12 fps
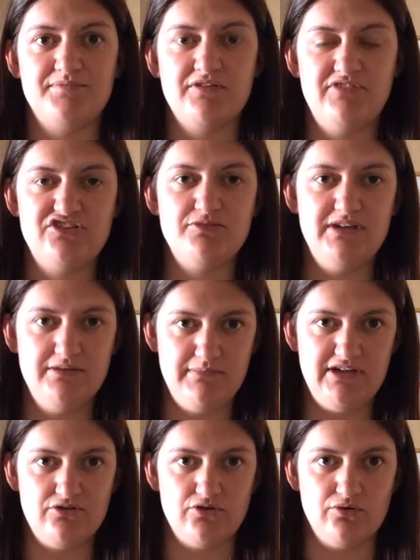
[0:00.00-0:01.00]
vitamin and
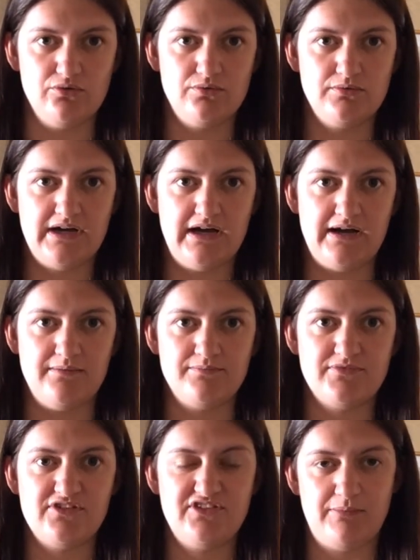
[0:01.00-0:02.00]
mineral
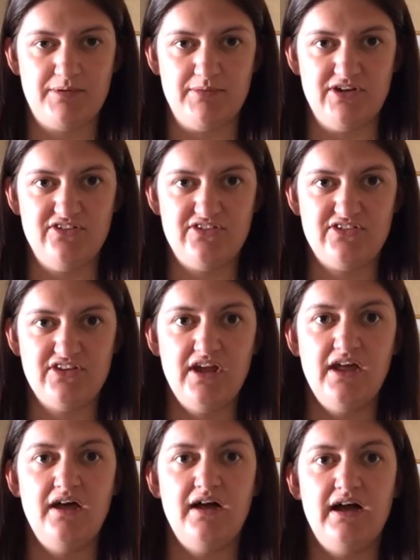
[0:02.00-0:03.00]
supplements,
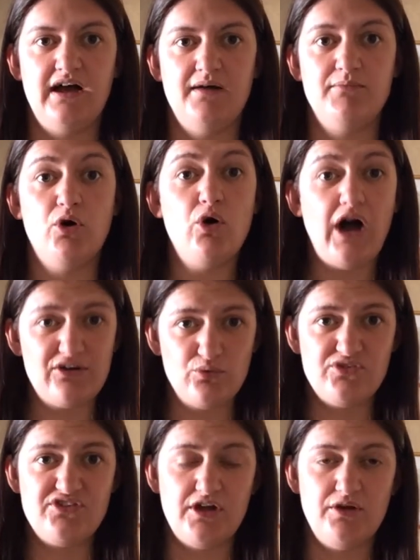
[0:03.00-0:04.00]
and
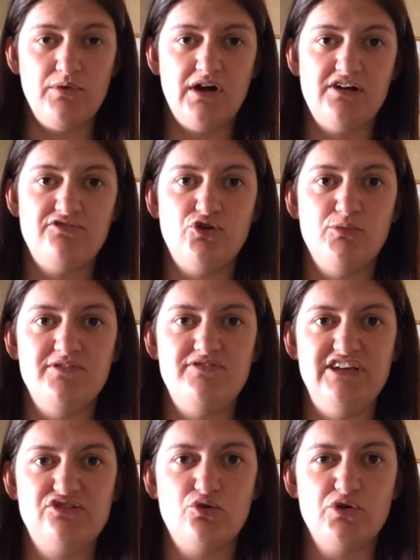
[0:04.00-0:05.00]
also a form of
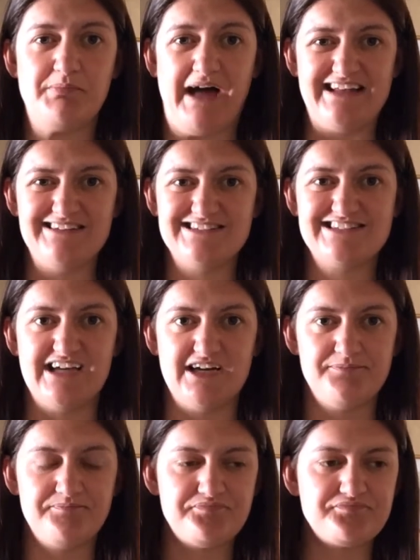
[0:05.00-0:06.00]
feed called a
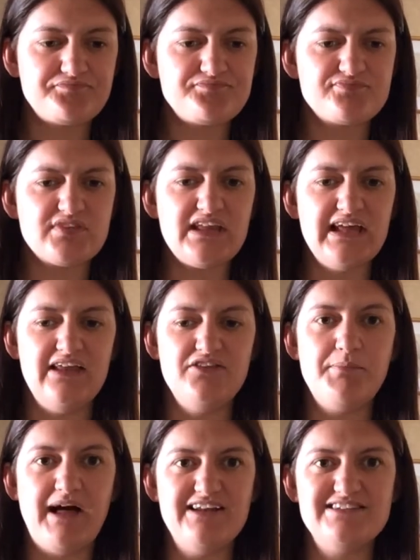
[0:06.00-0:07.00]
balancer. And
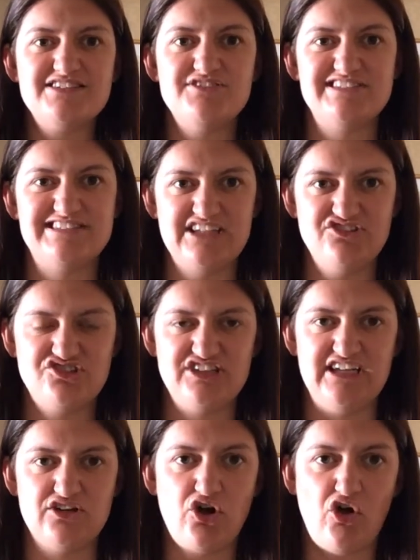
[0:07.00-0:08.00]
the balancer is
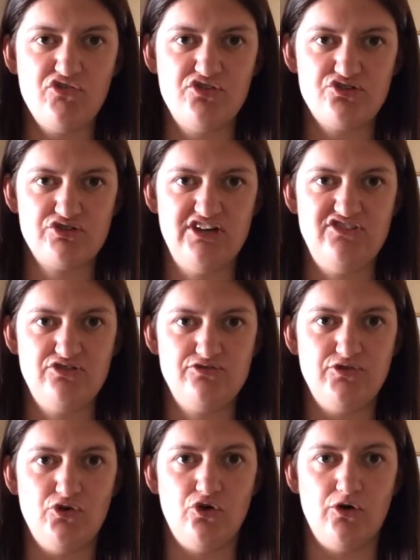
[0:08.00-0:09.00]
essentially a concentrated
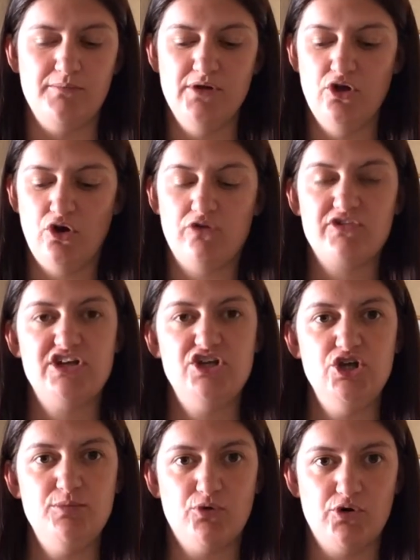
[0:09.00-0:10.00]
form of a
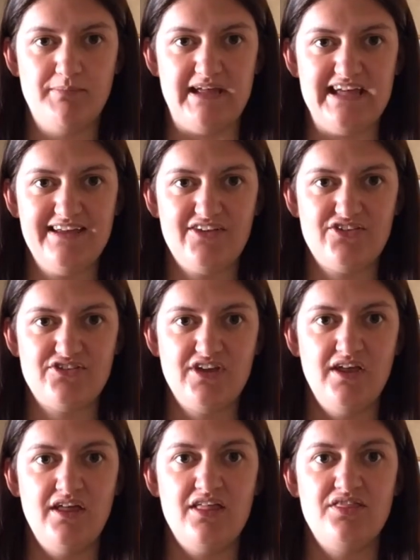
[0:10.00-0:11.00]
cube or a mix
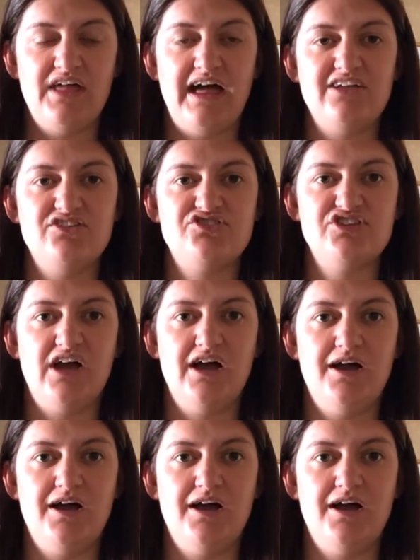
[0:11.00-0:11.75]
that